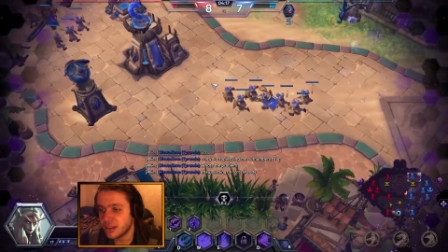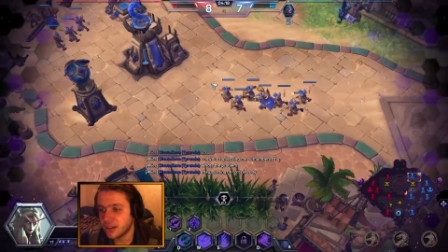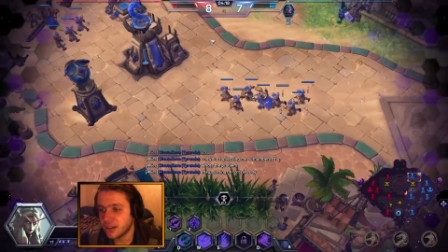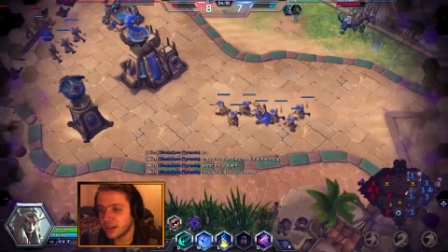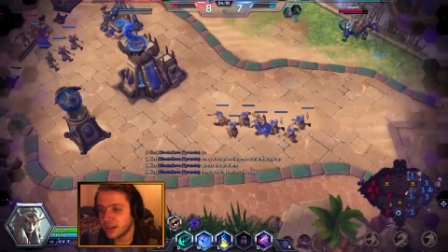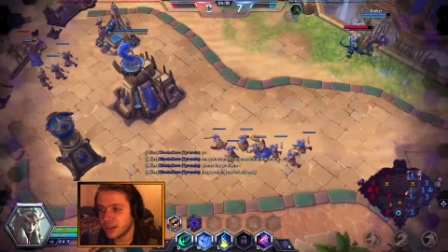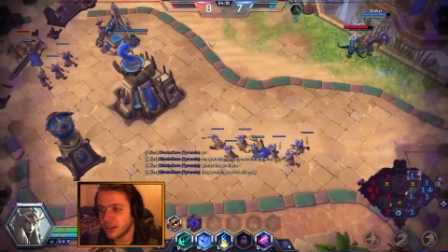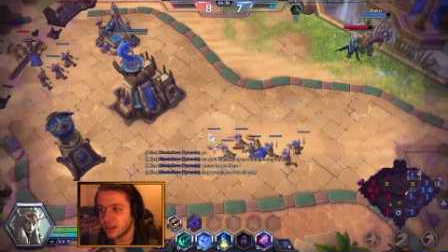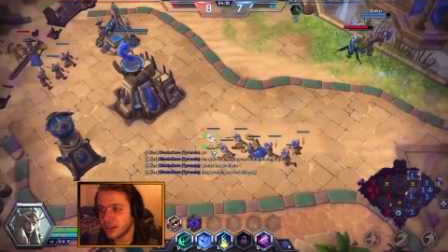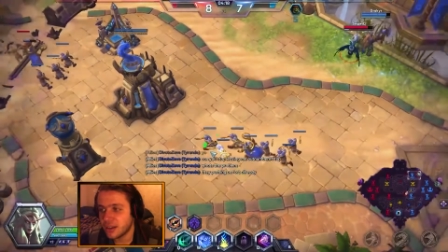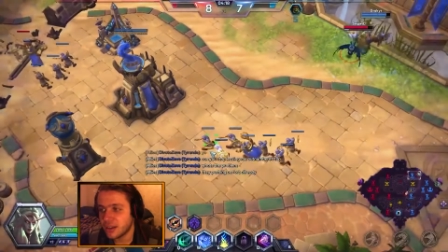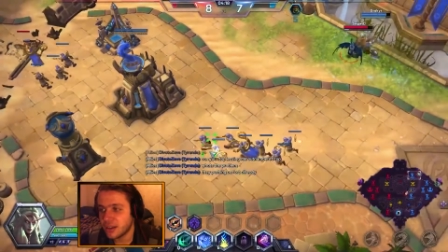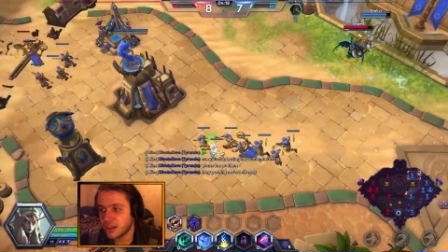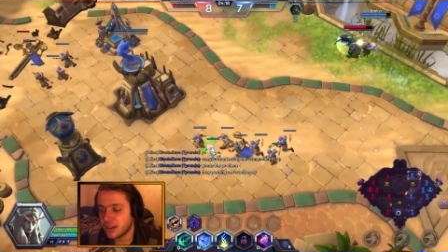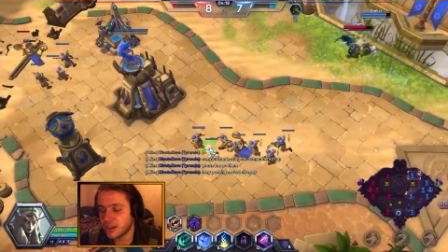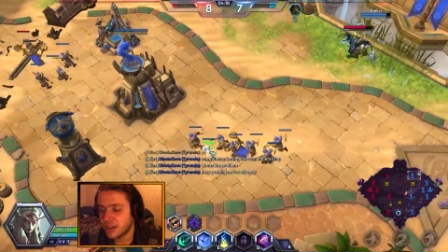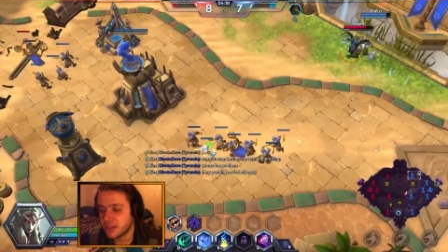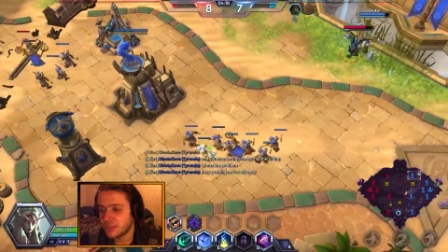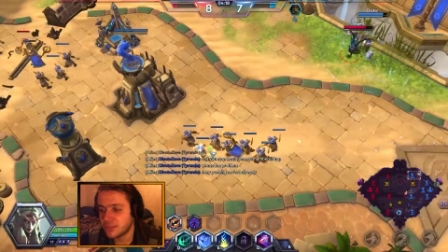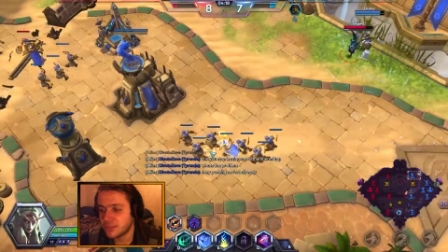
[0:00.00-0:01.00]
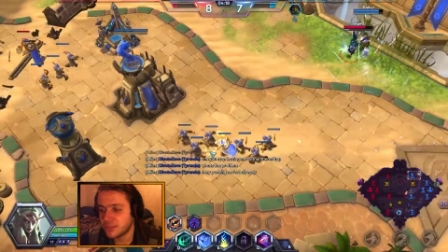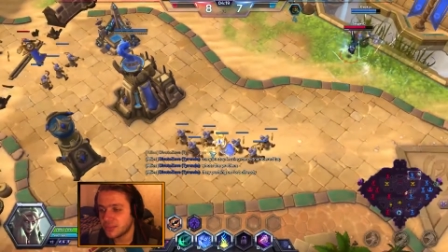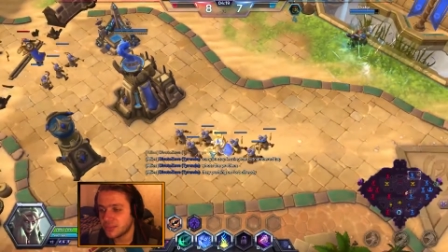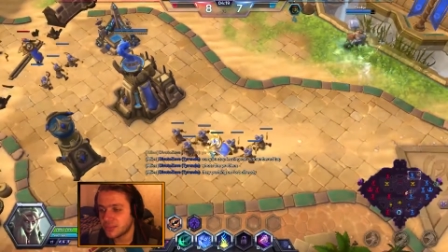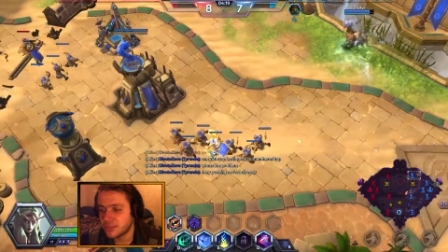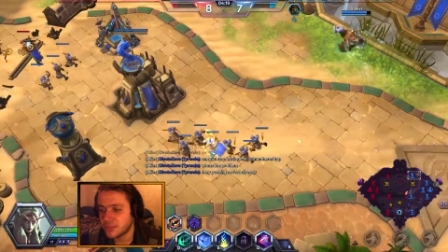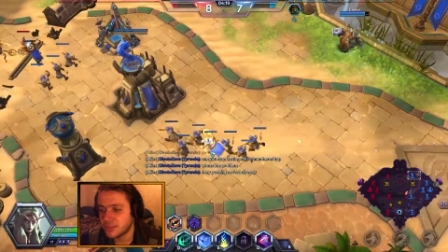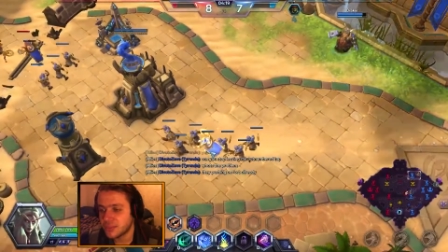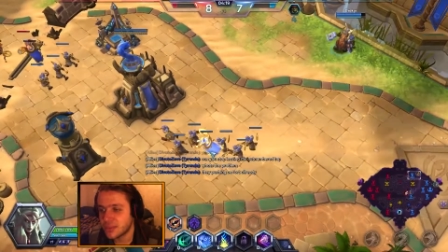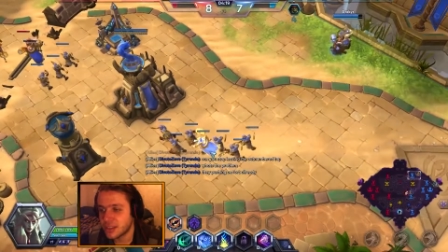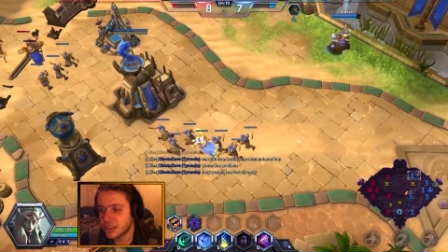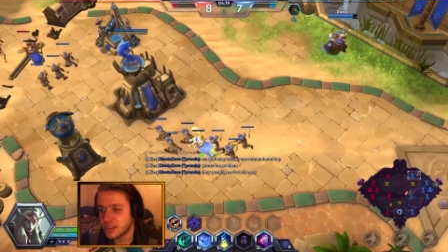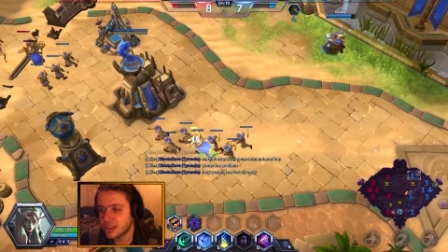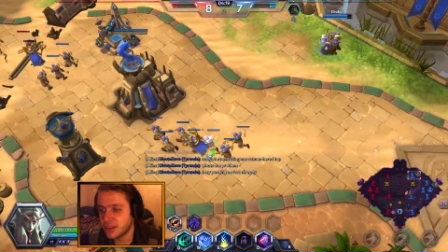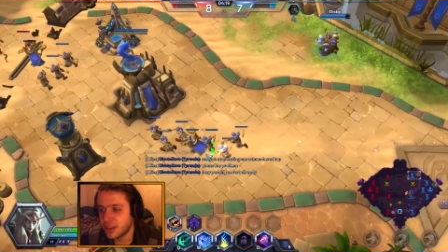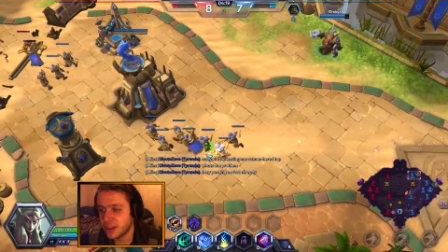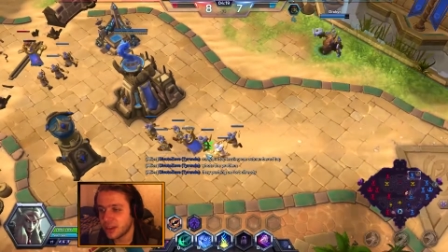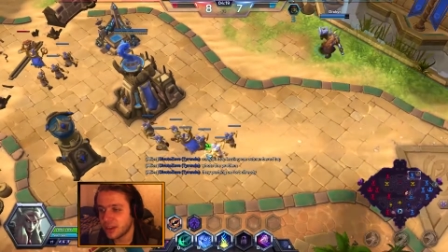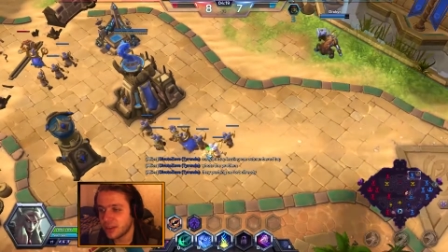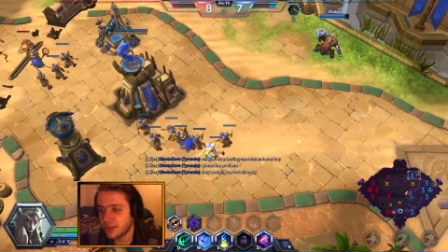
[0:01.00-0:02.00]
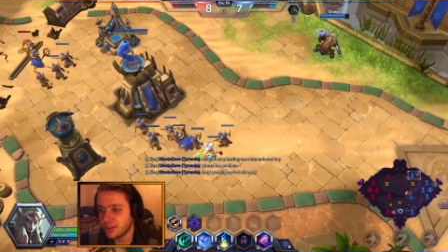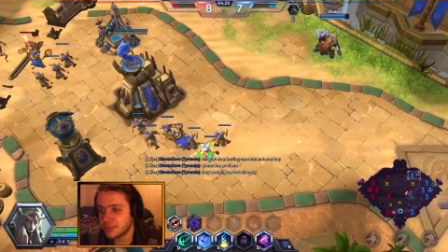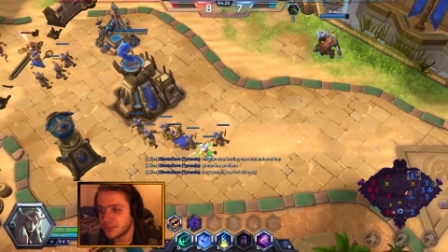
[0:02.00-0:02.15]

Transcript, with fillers: Um, so yeah.